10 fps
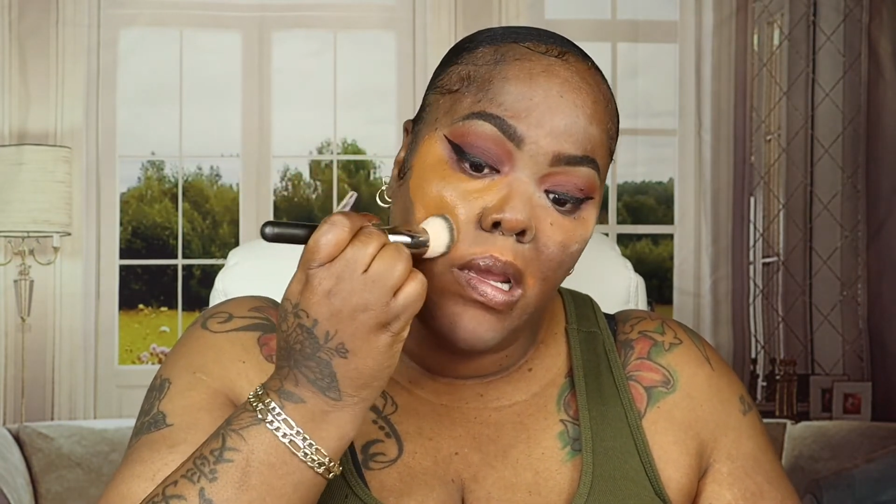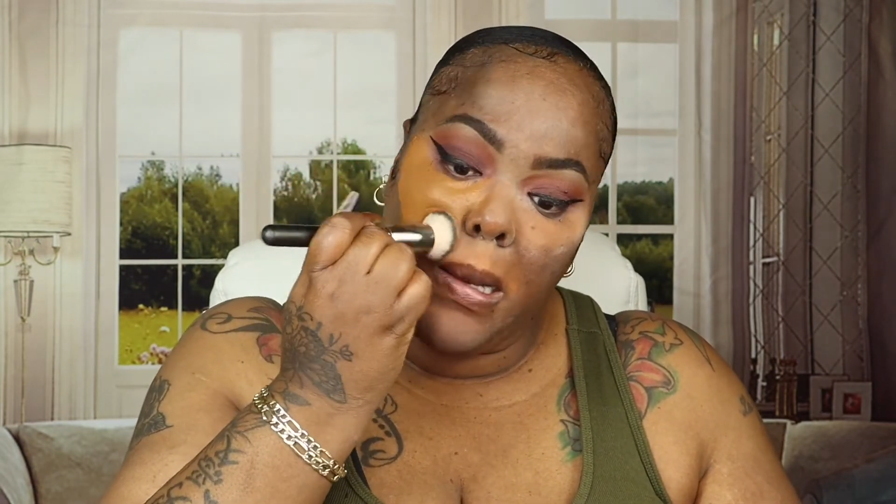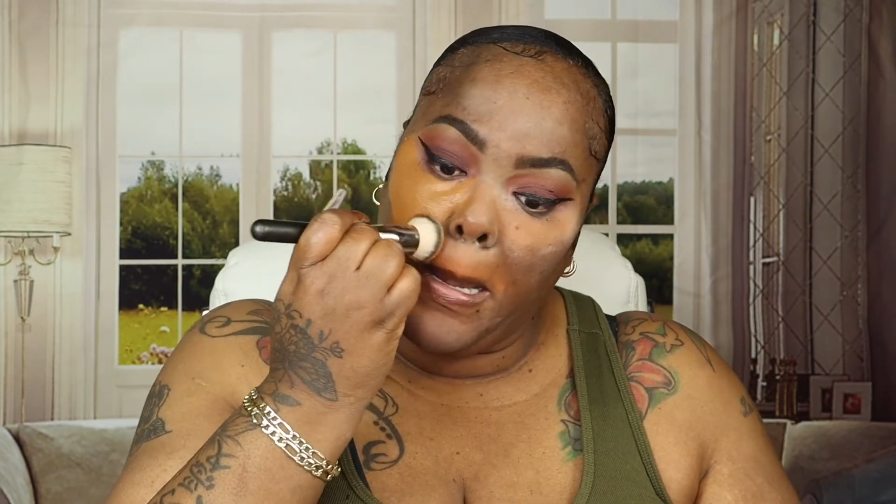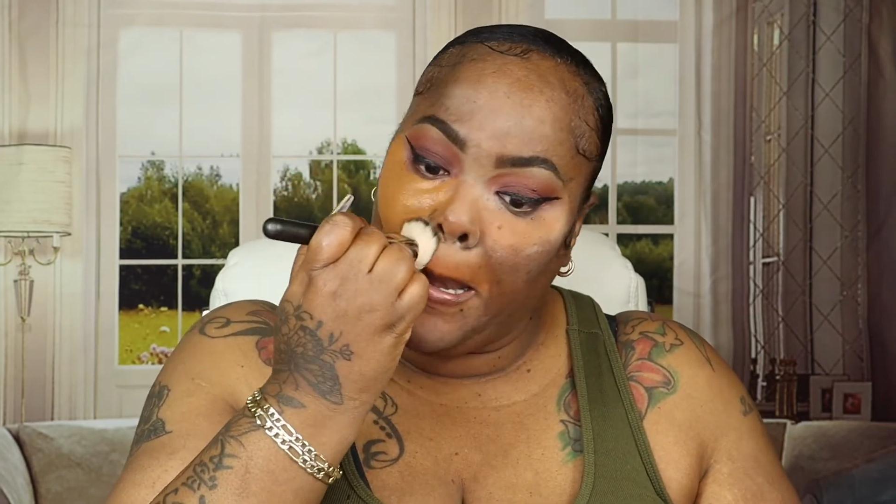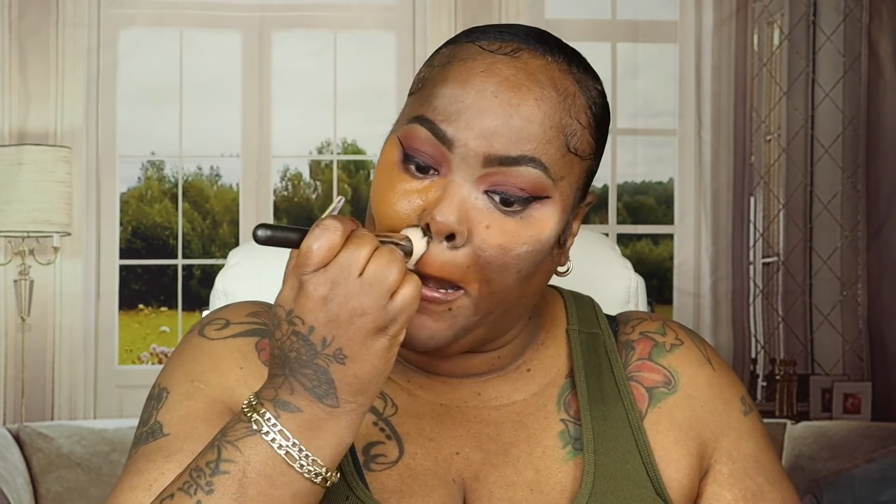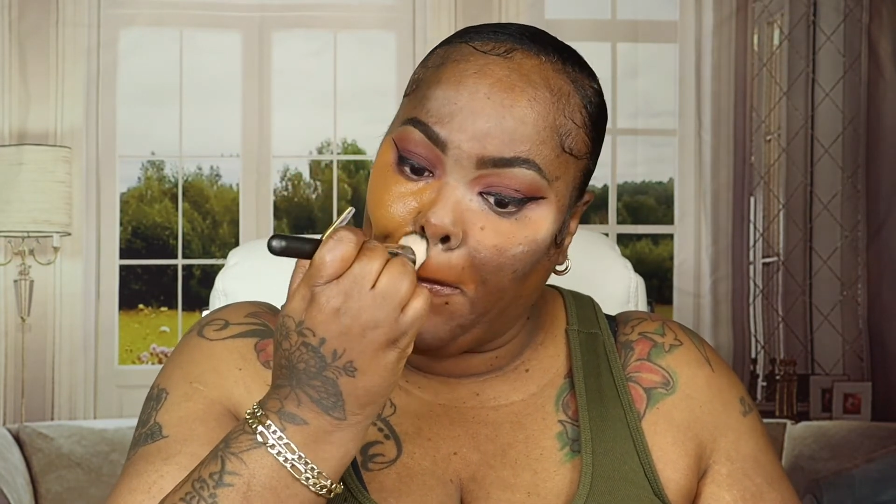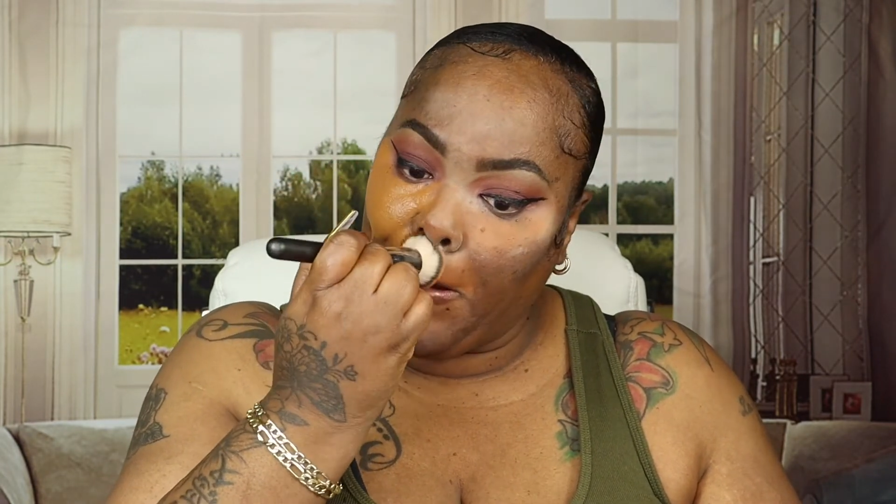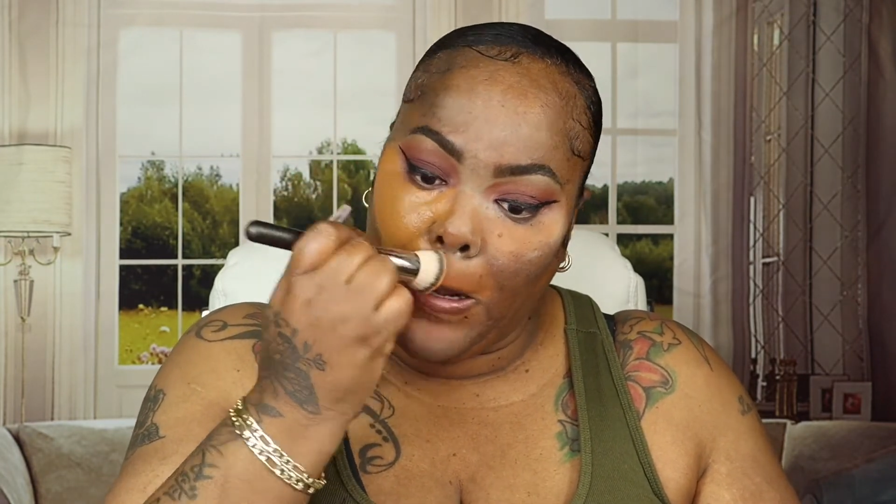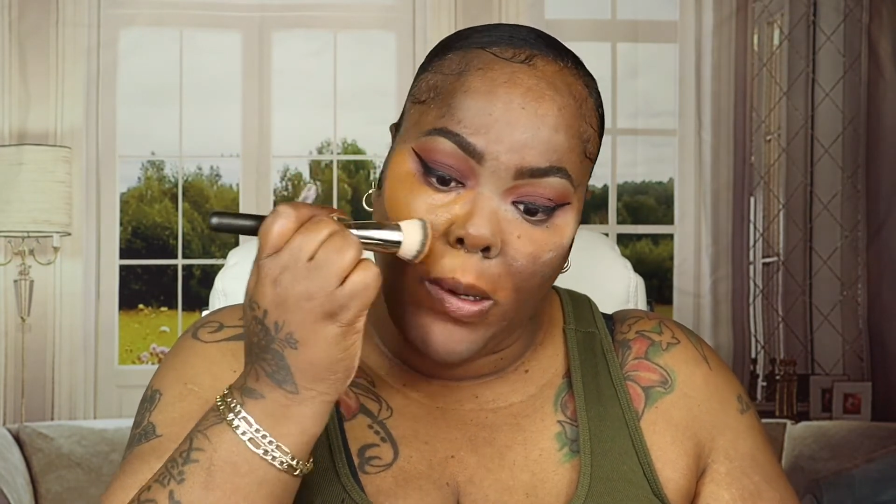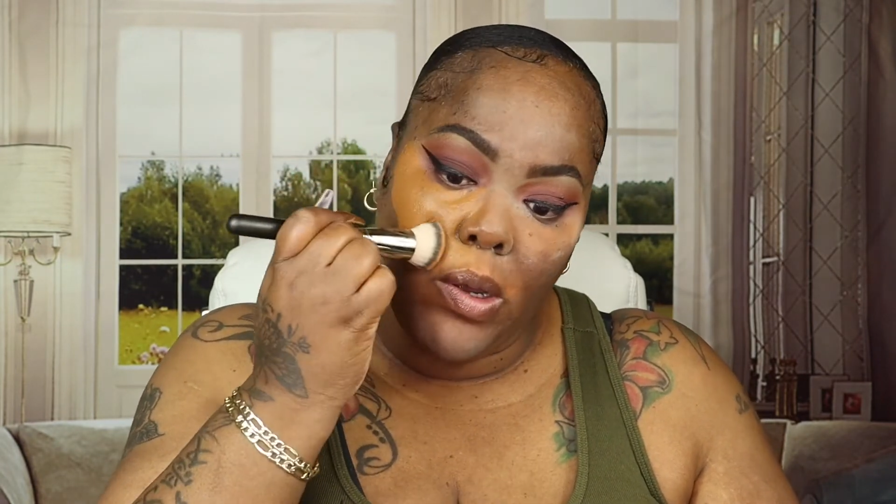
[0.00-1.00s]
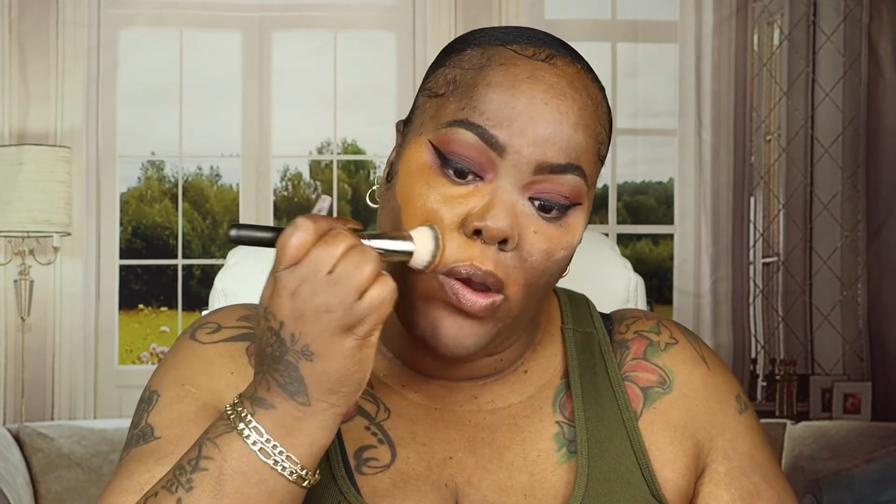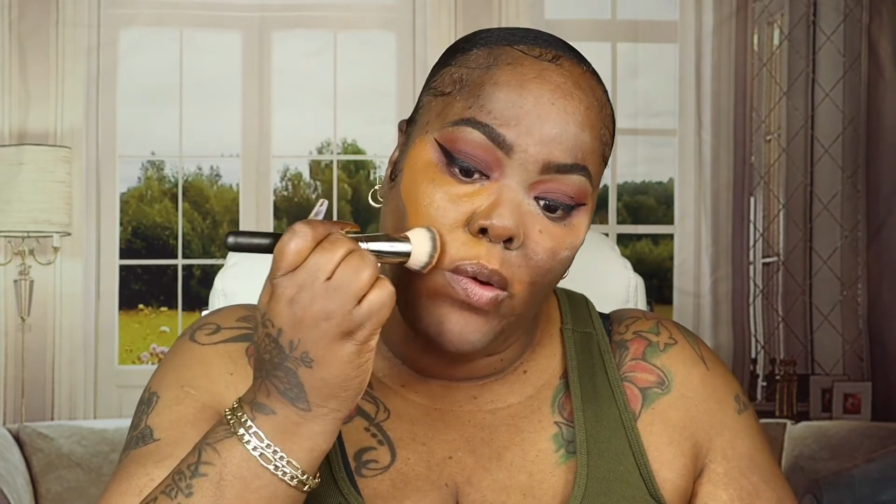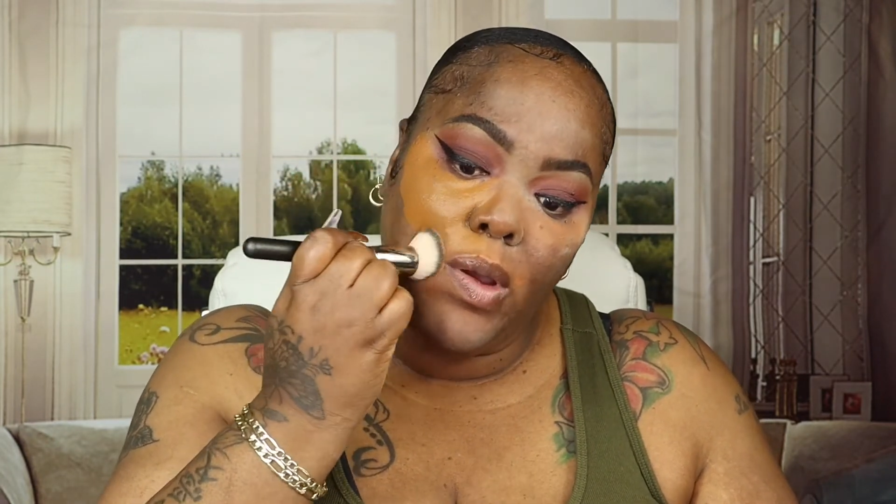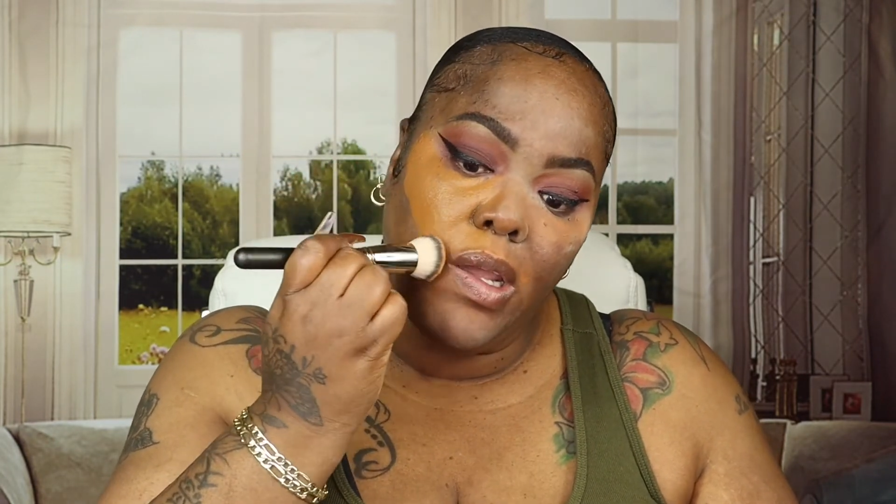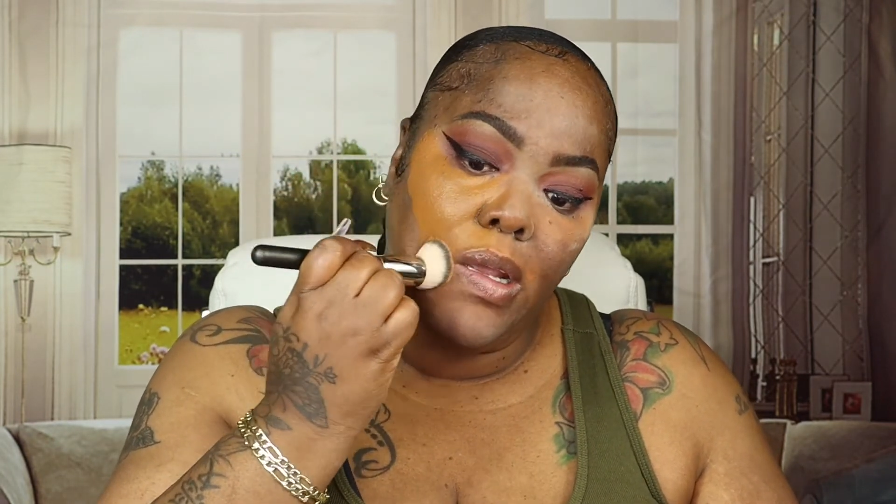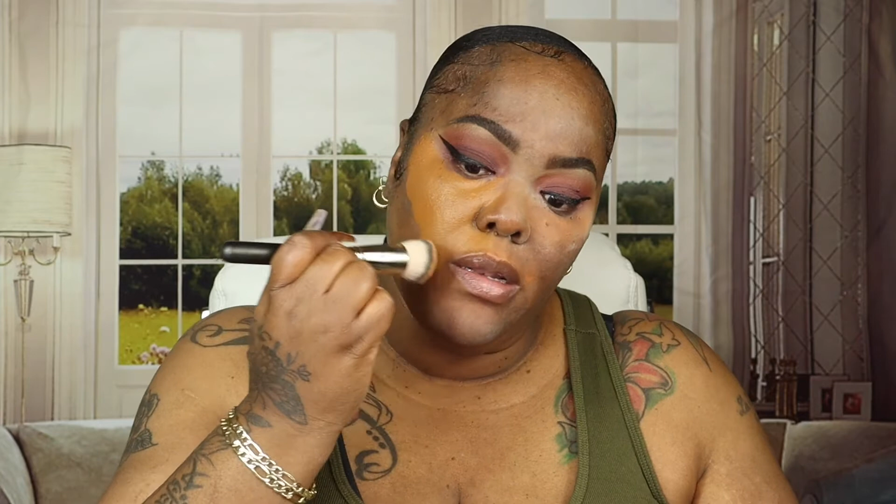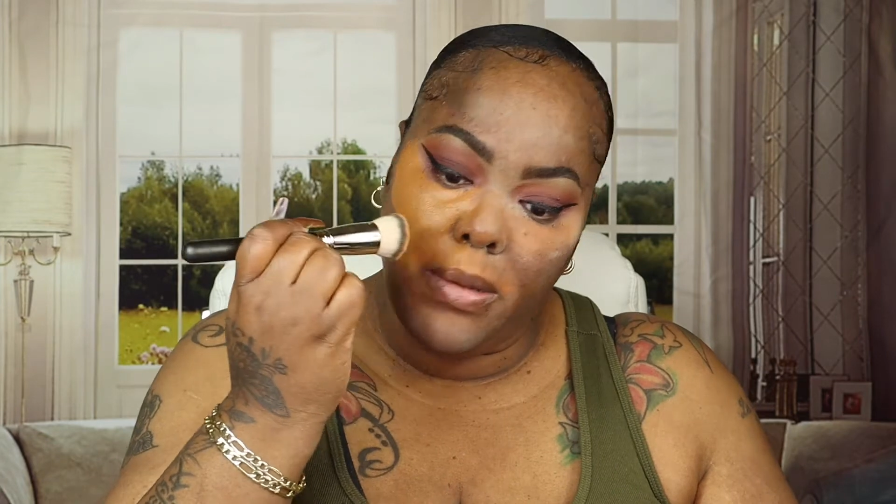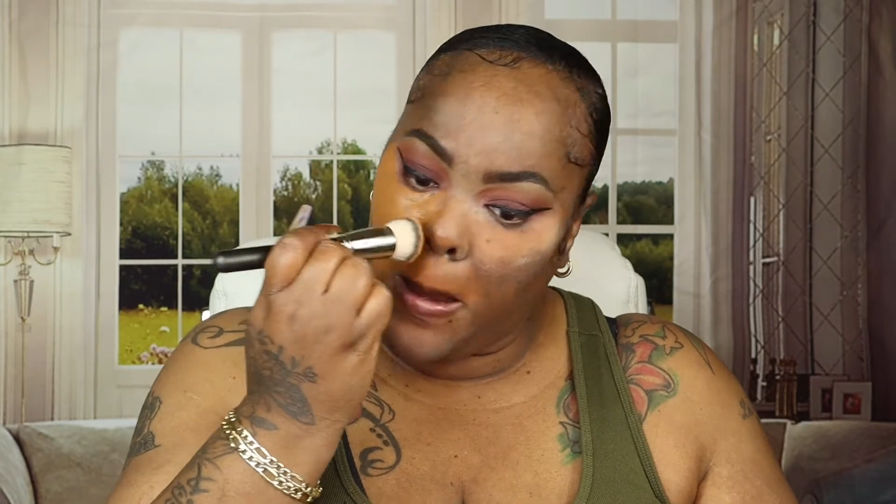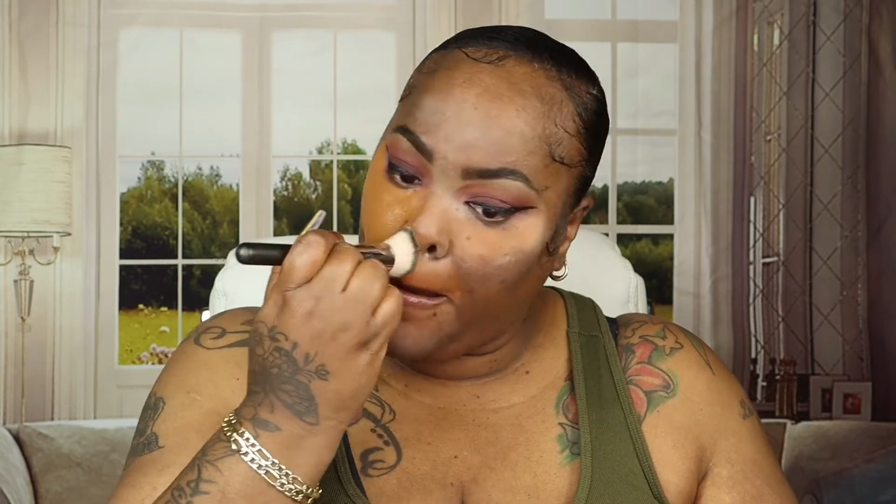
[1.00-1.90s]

And then I'm going to go in